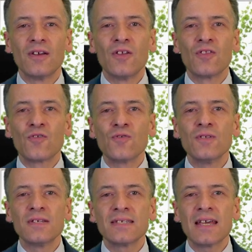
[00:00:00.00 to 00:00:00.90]
through the
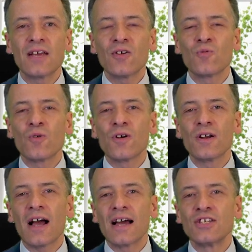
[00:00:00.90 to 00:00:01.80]
sacred word
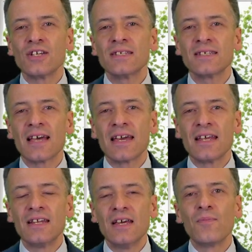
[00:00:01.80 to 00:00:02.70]
I just cited,
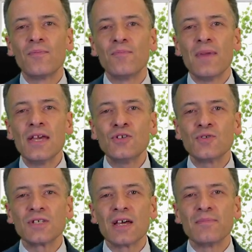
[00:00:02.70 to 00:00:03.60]

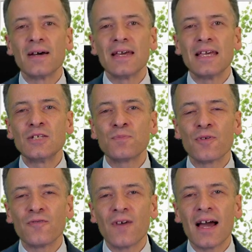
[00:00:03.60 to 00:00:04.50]
Meishu-sama is
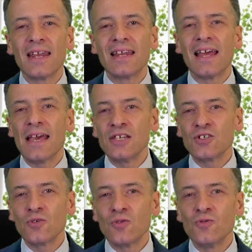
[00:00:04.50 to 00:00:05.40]
providing a
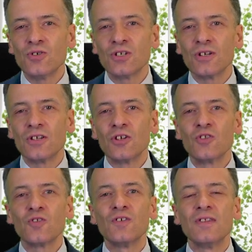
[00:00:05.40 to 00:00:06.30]
solution
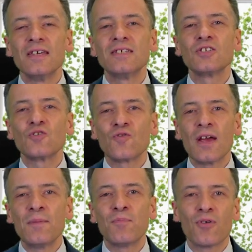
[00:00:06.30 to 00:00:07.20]
to this
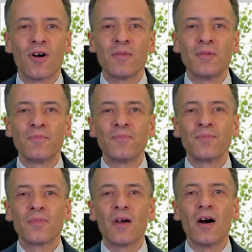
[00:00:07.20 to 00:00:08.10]
great problem
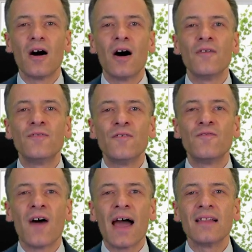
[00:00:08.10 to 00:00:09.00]
of the
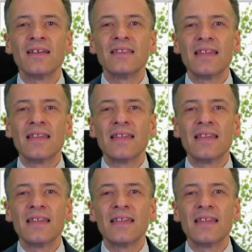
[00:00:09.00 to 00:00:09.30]
violent